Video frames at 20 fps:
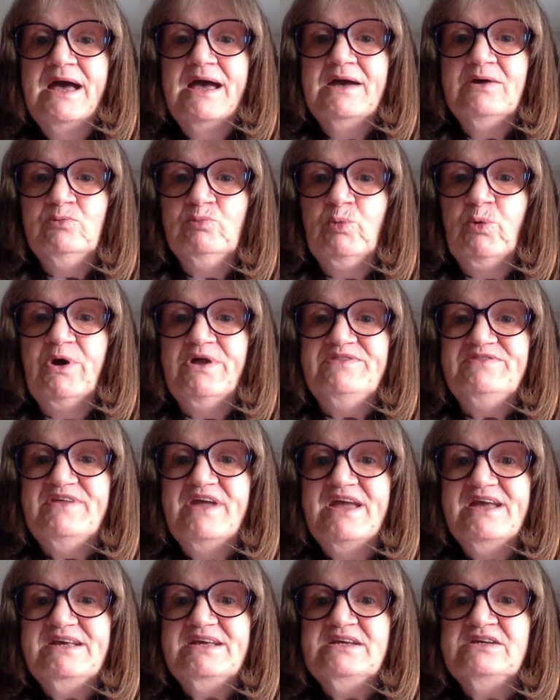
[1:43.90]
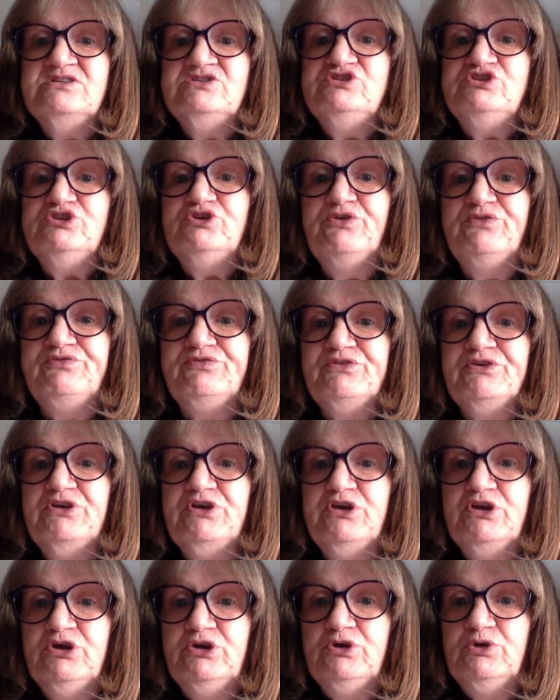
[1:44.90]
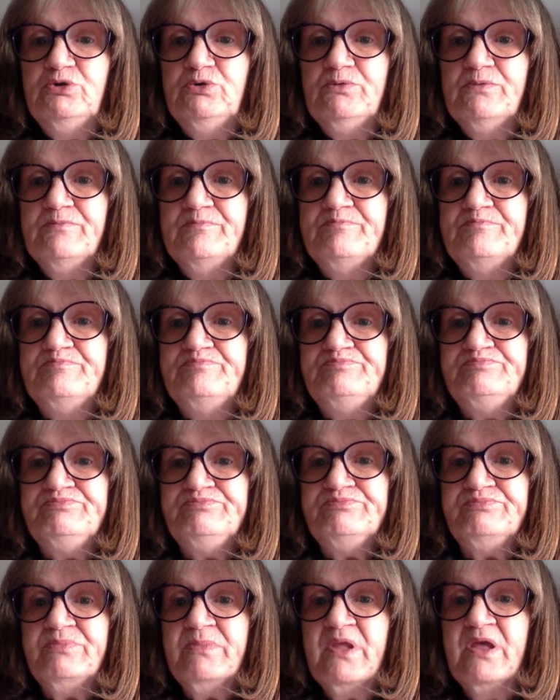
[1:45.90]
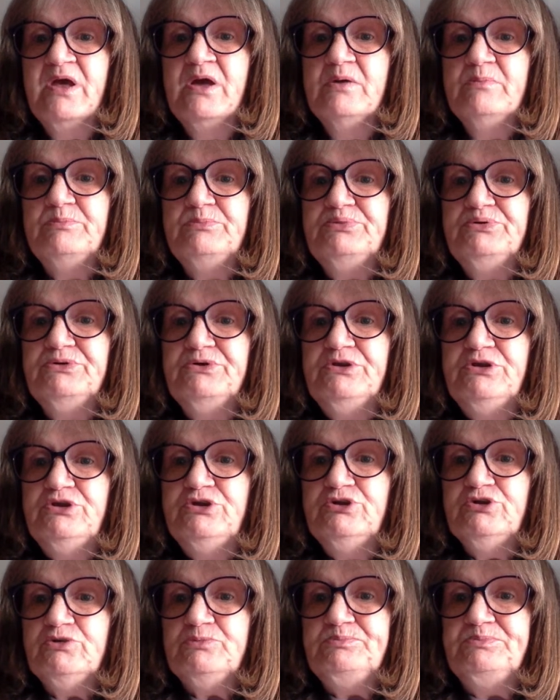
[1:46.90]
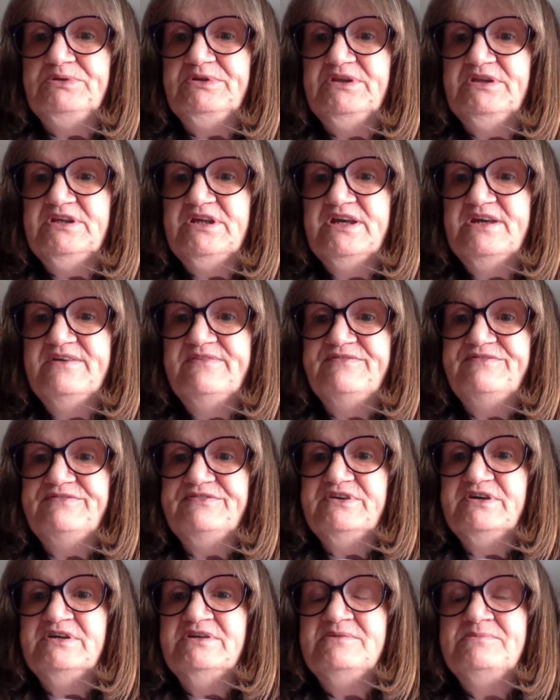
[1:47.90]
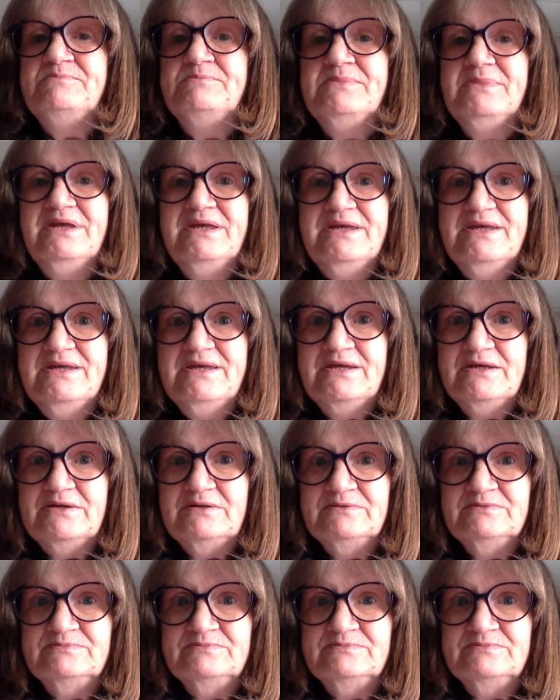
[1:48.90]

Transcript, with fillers: and what they can do for you. Put your belief in me.